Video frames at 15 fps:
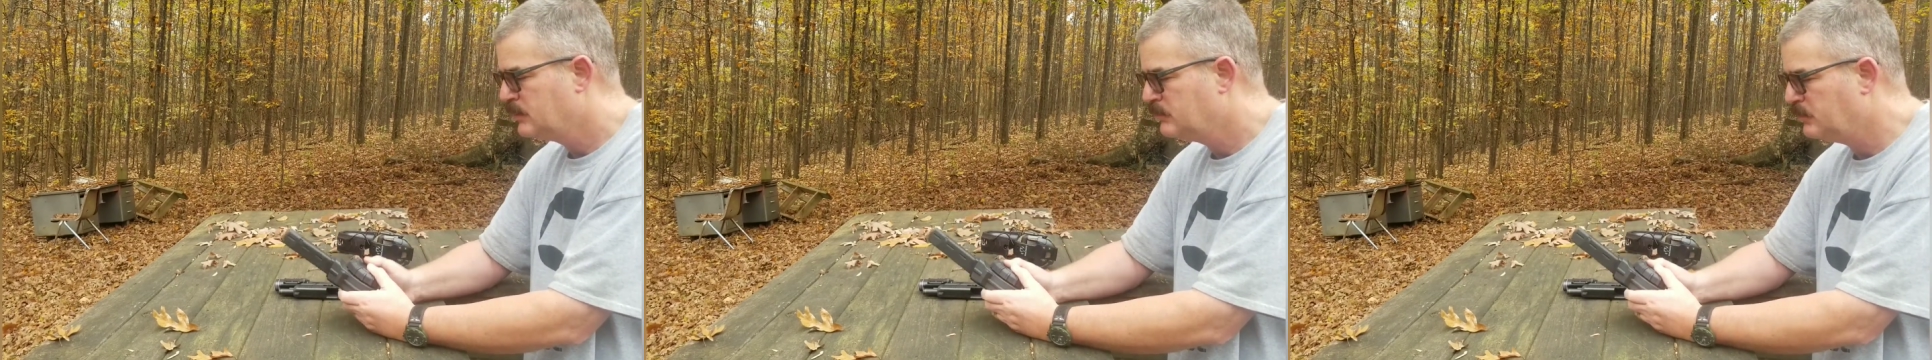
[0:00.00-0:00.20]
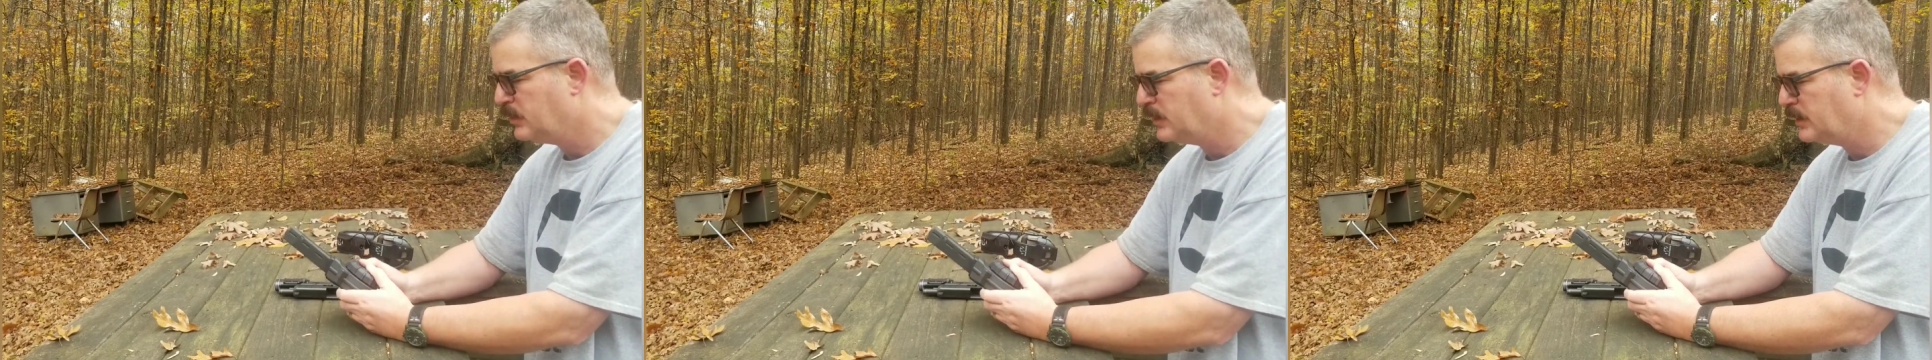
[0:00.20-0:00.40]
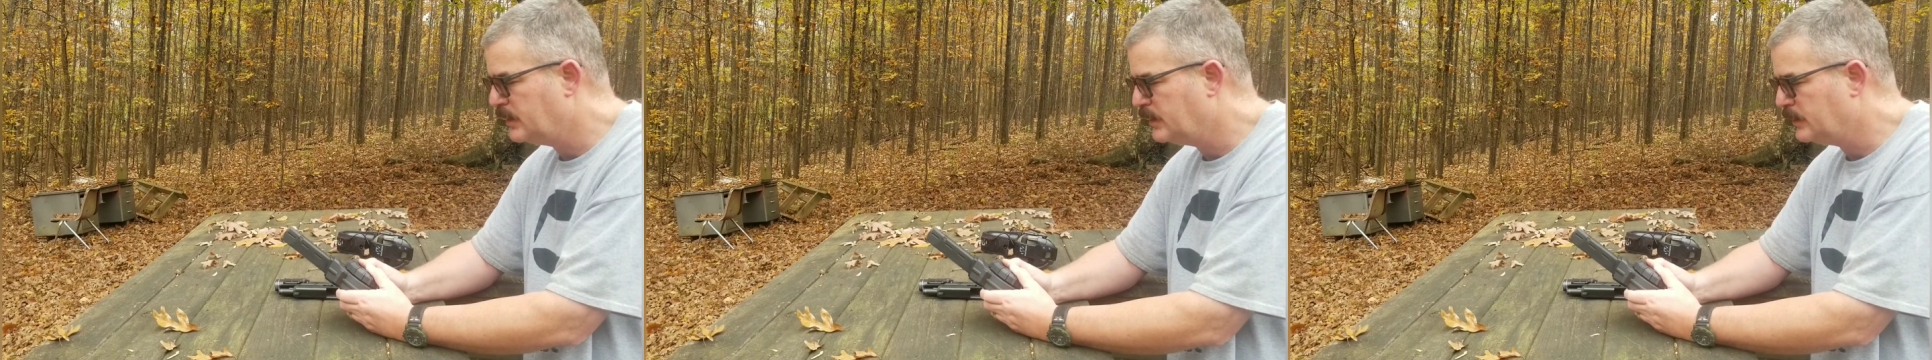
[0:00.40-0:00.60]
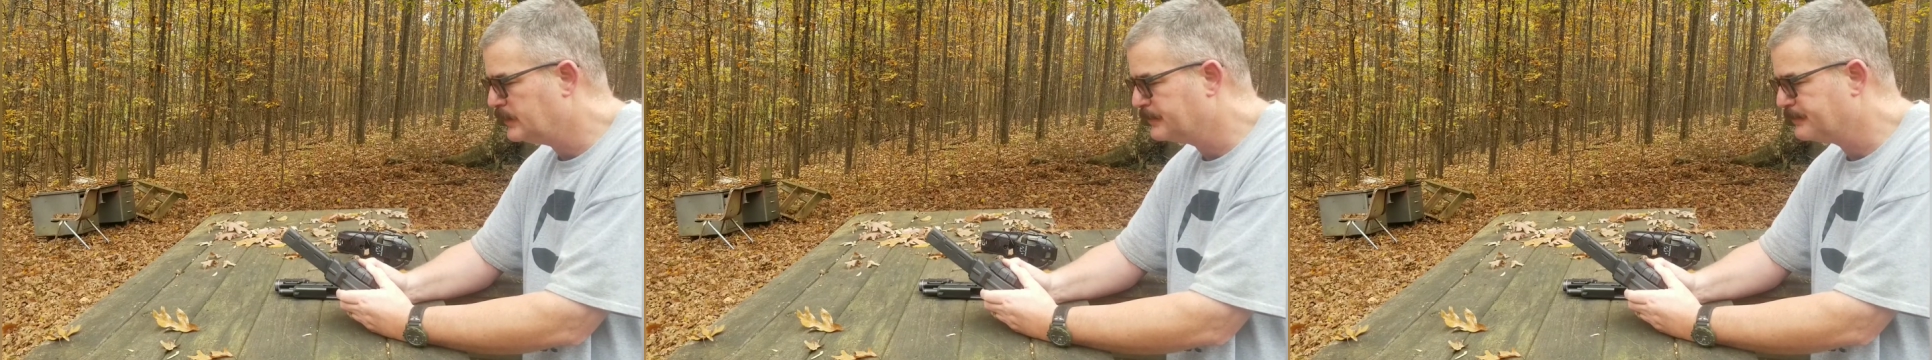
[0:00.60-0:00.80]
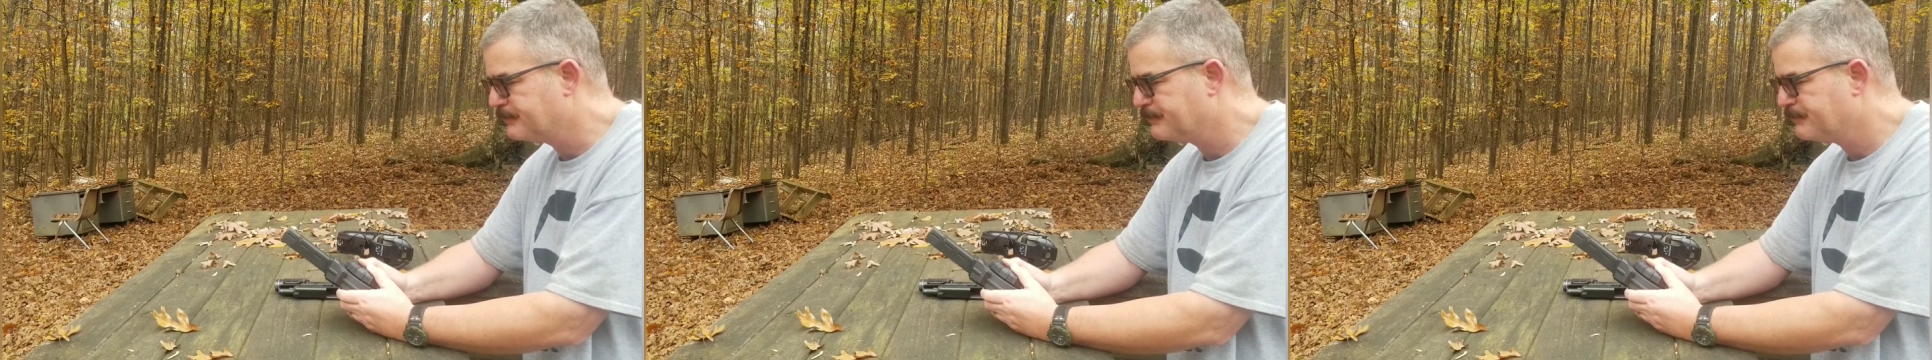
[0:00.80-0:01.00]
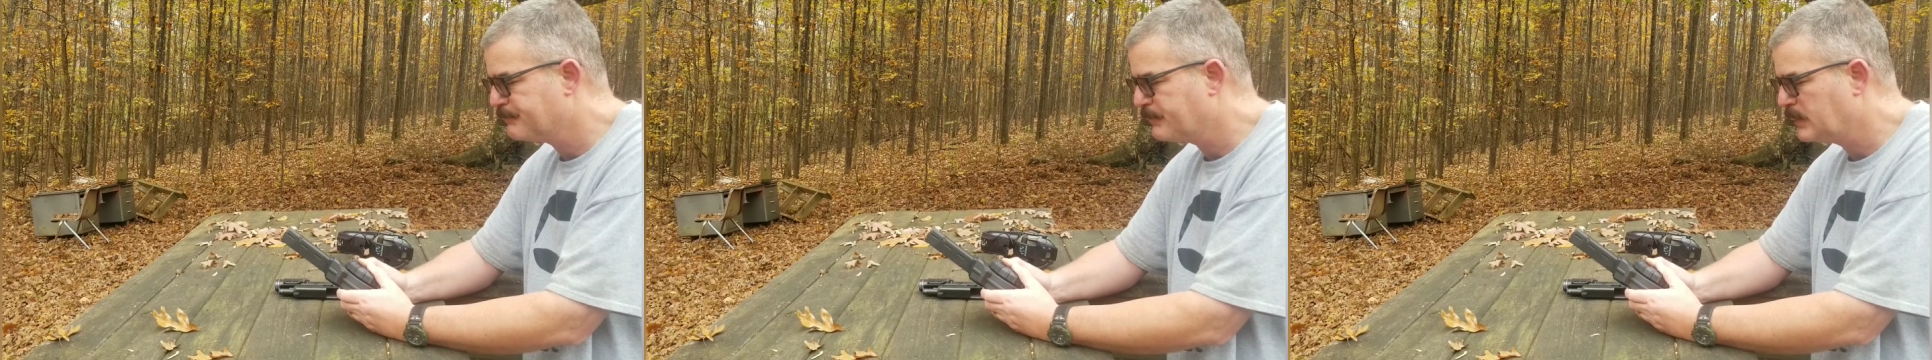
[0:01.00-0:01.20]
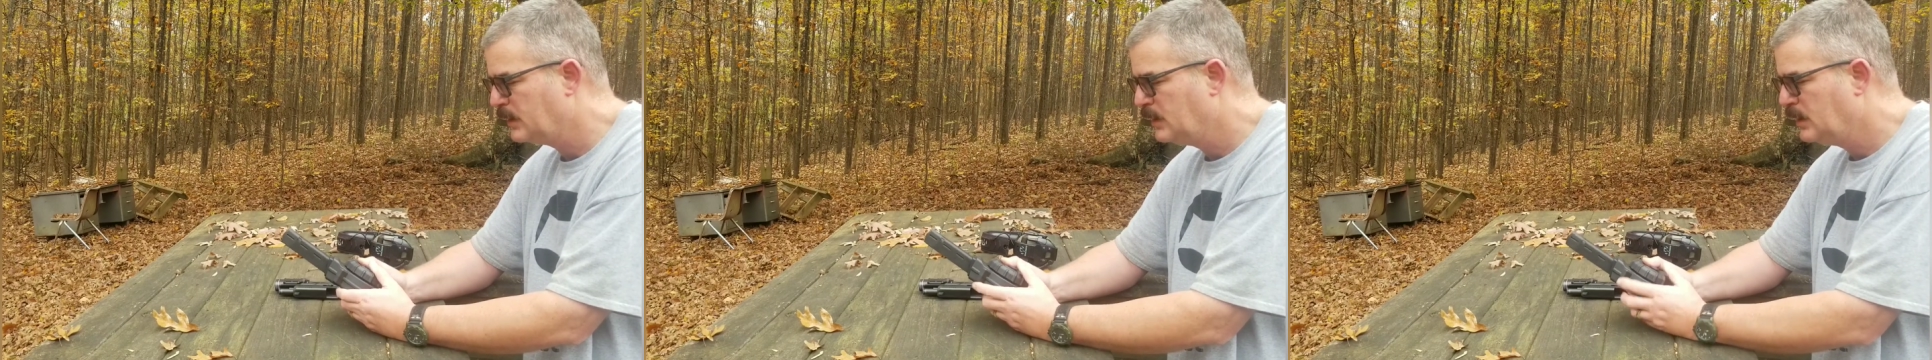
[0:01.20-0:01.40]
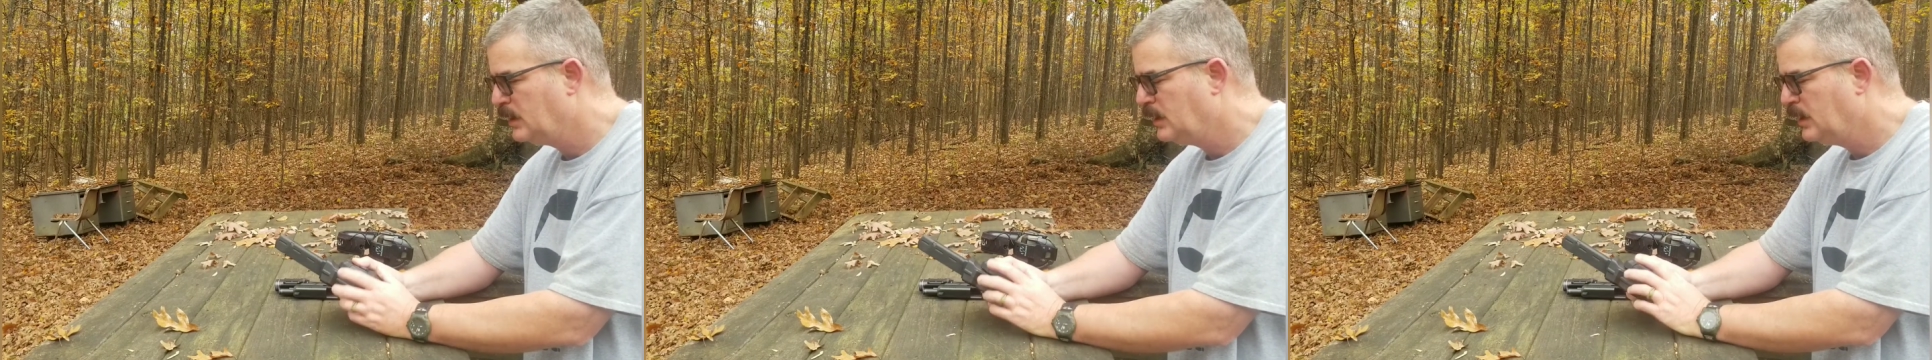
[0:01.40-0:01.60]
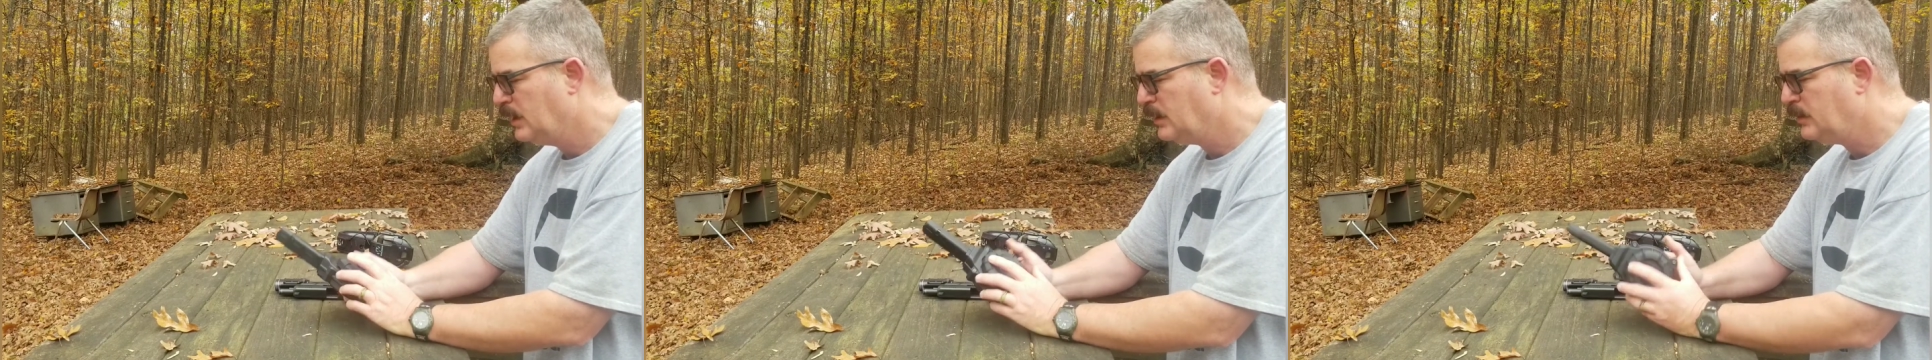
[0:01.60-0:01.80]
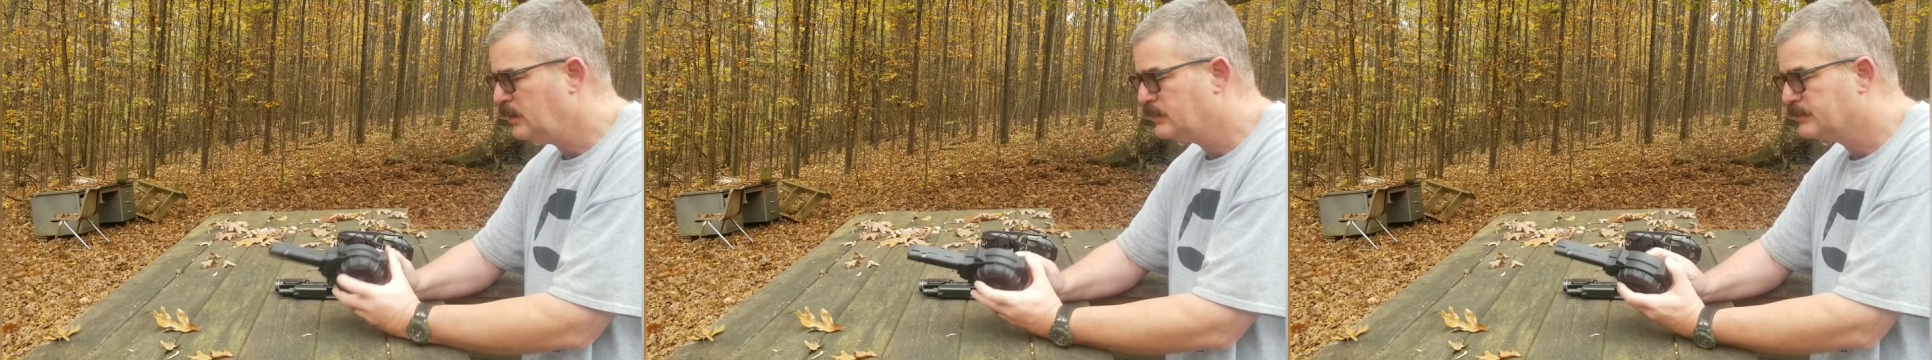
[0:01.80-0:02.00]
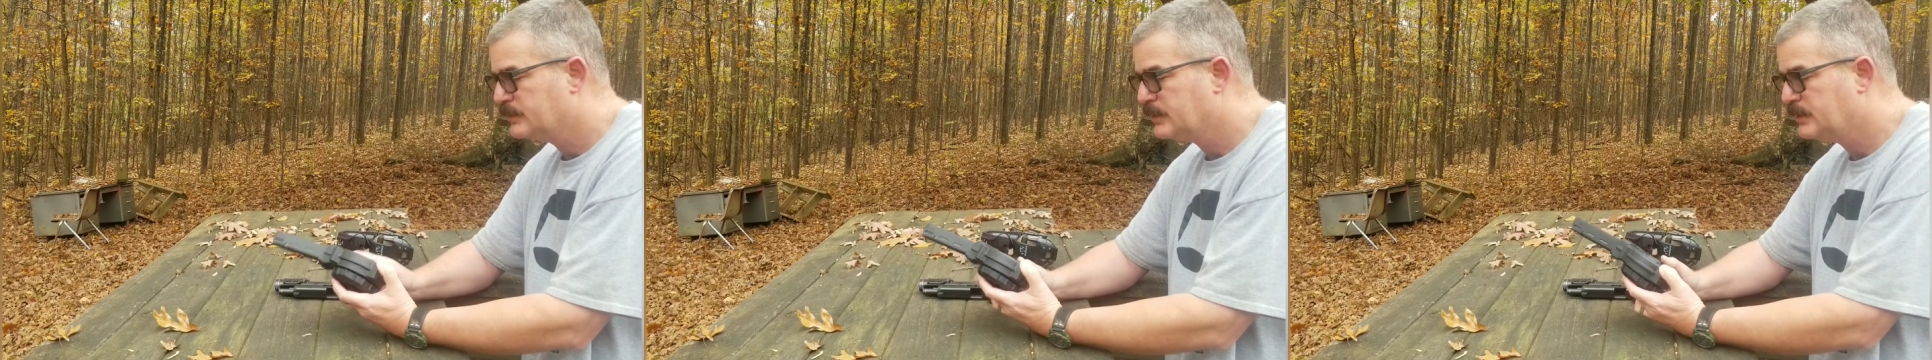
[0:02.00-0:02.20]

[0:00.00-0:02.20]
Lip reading: But I don't know.